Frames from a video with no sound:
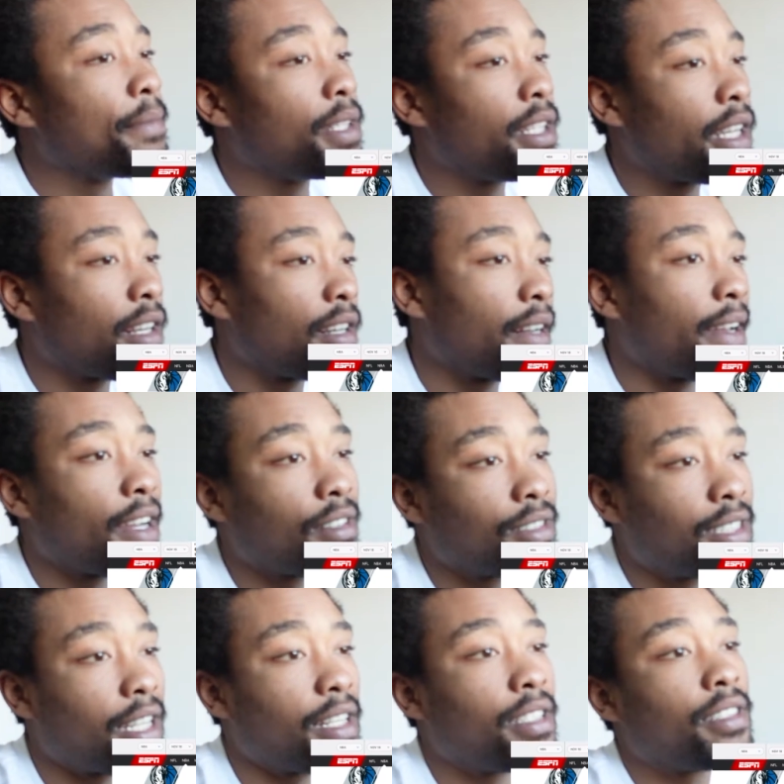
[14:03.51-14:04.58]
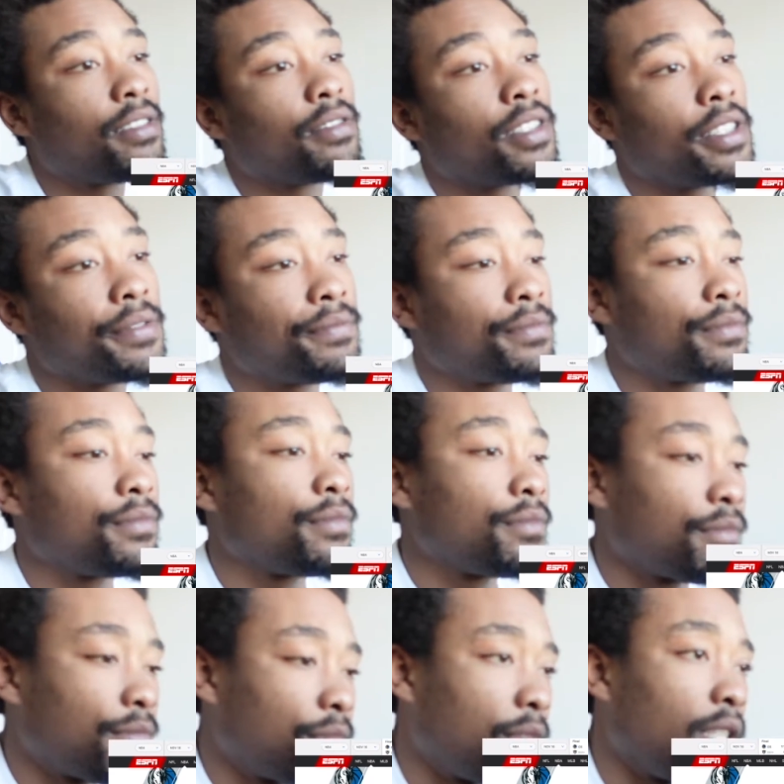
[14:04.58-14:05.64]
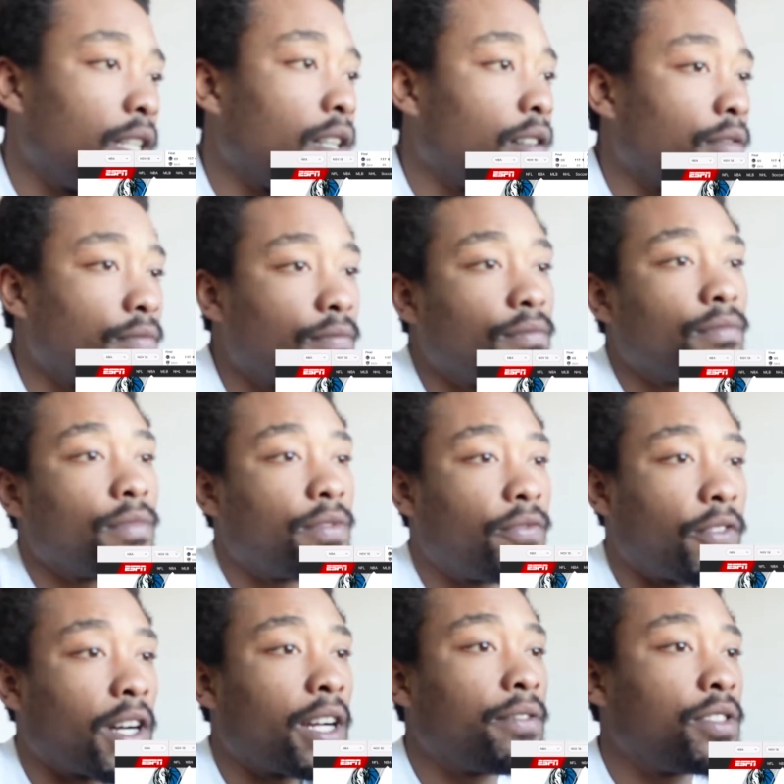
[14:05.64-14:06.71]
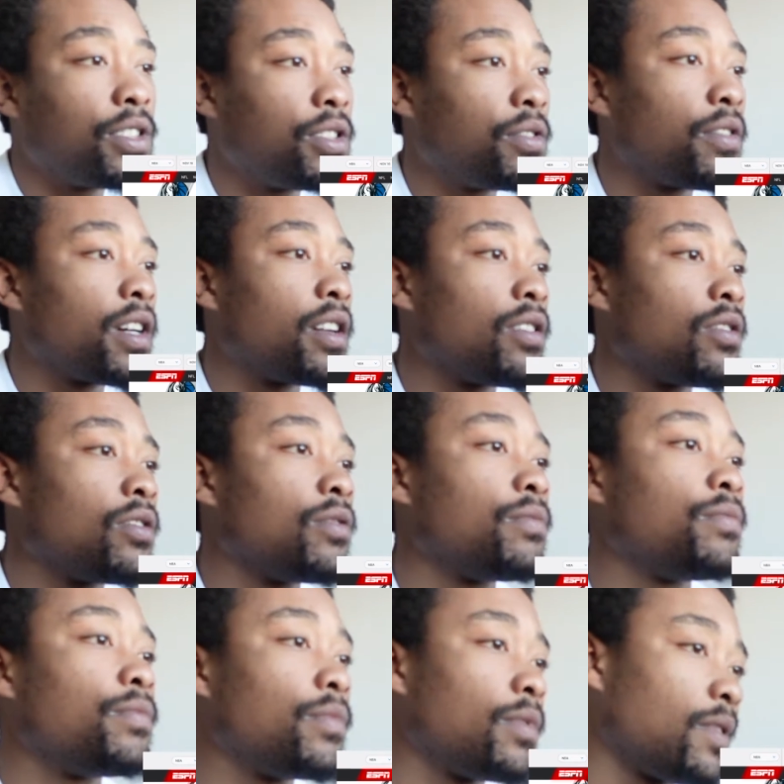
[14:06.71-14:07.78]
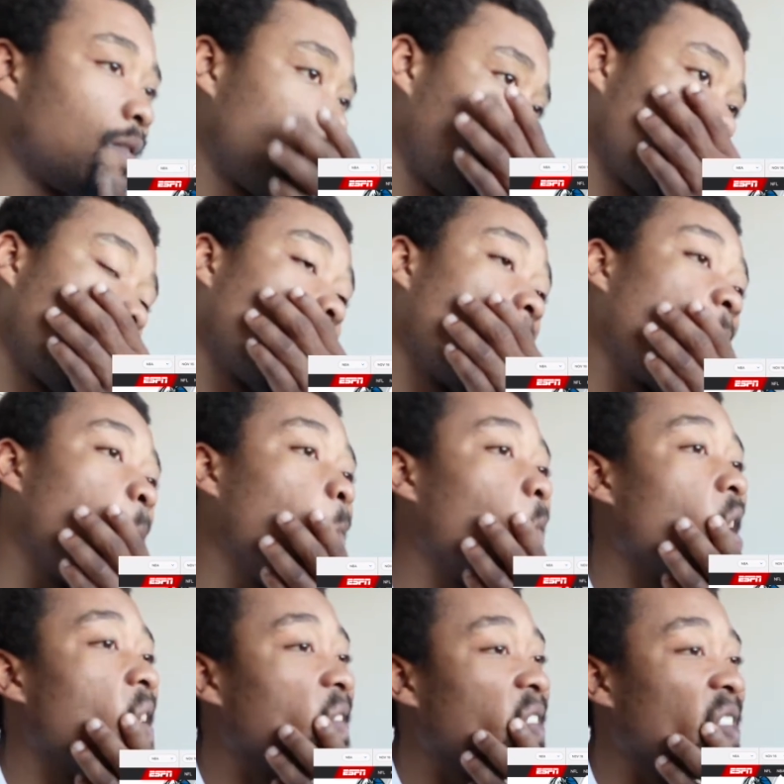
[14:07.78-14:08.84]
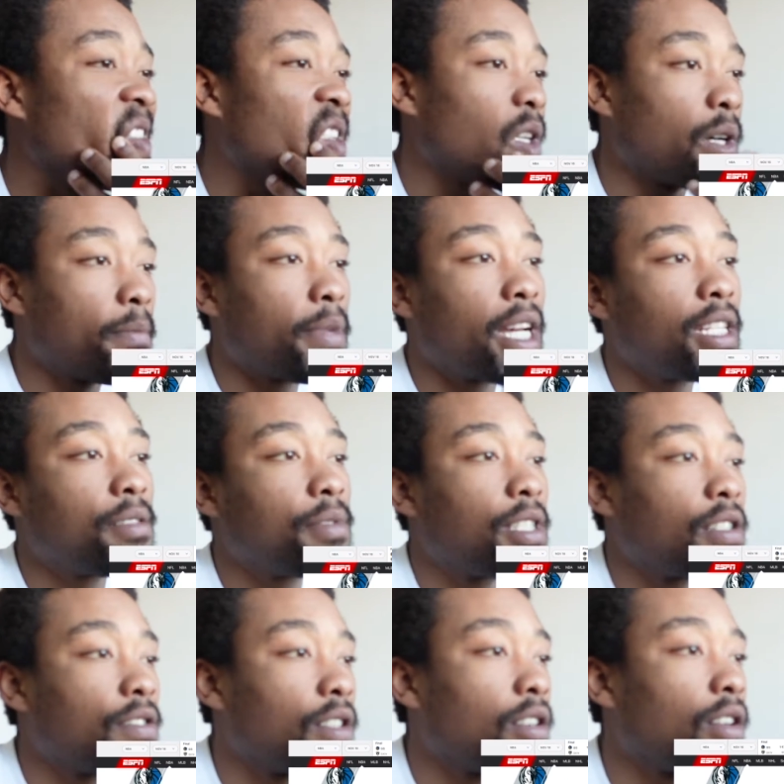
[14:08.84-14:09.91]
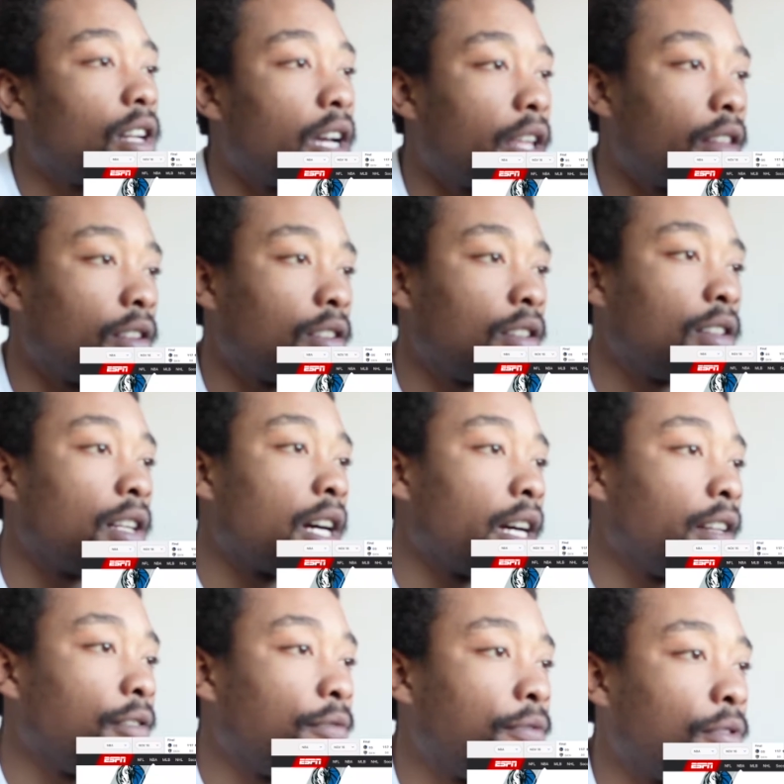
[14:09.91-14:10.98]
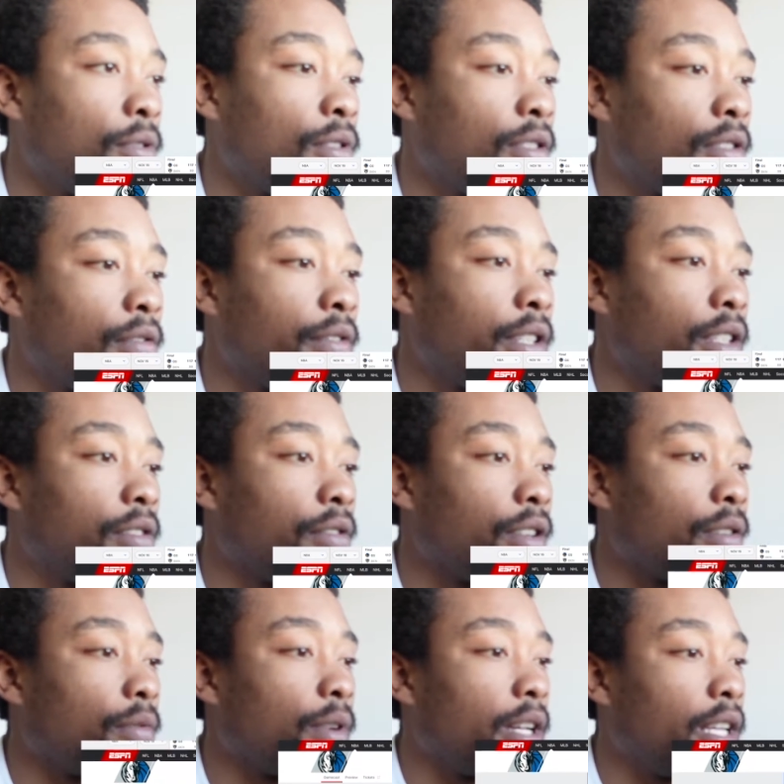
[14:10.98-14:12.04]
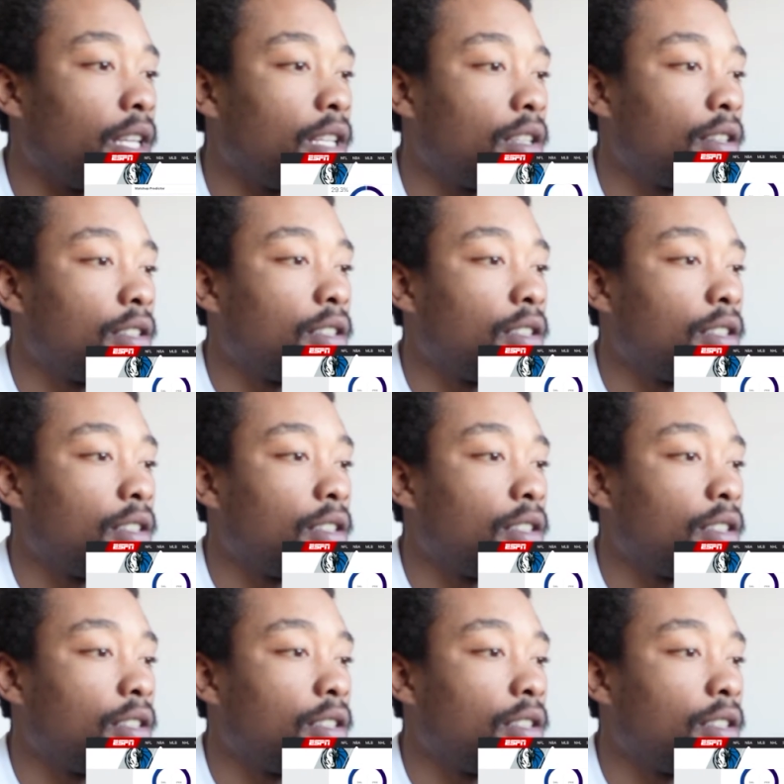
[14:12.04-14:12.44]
But they're now 10-3. 5-2 at home. Mavs aren't doing bad themselves at all either. They're 9-4, 3-3 away.